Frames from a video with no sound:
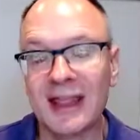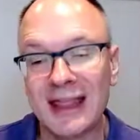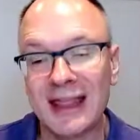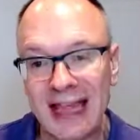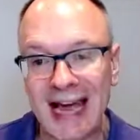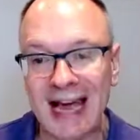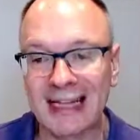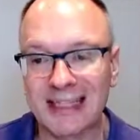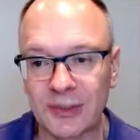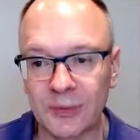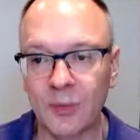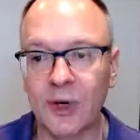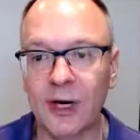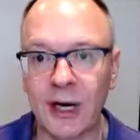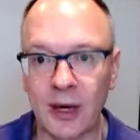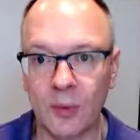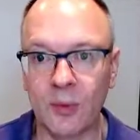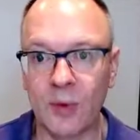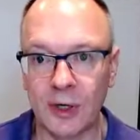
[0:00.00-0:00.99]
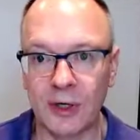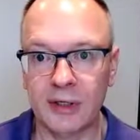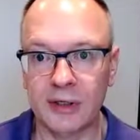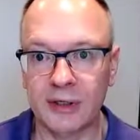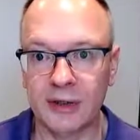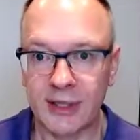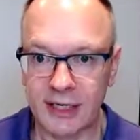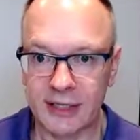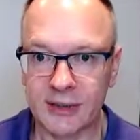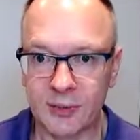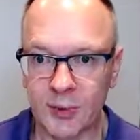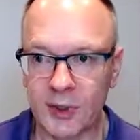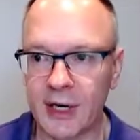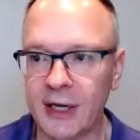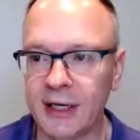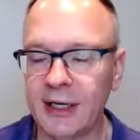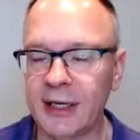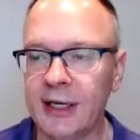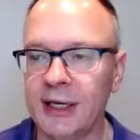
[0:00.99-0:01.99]
That's what I want. That's what
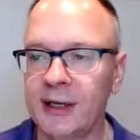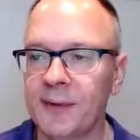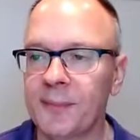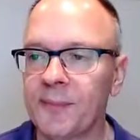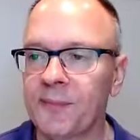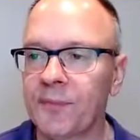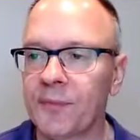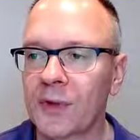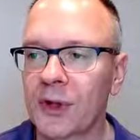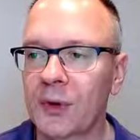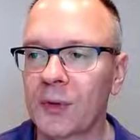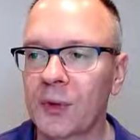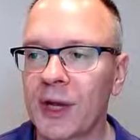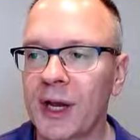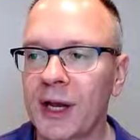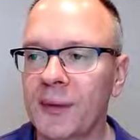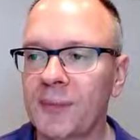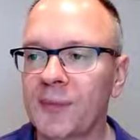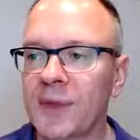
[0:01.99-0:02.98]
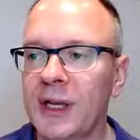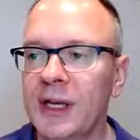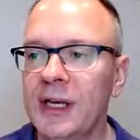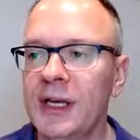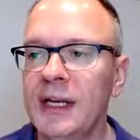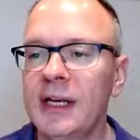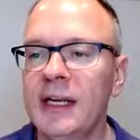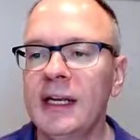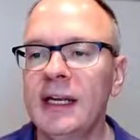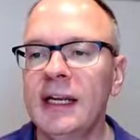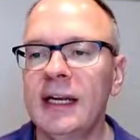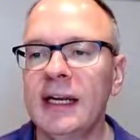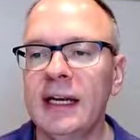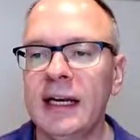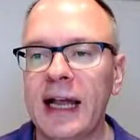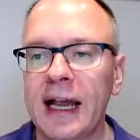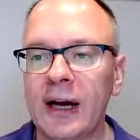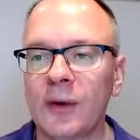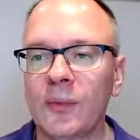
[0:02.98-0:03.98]
I need. Okay.
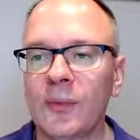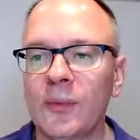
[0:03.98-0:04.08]
Now,